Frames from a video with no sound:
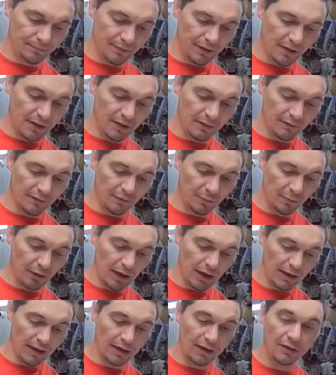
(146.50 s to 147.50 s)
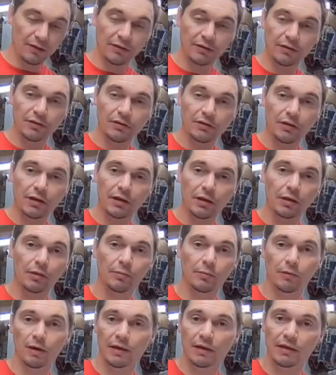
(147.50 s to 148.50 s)
And from what I gather, you can
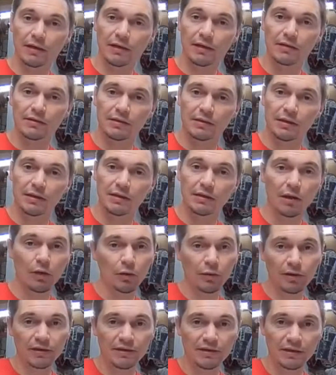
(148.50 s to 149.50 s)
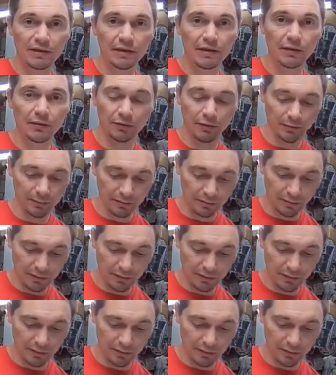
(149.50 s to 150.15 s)
upgrade these and get OSD on them.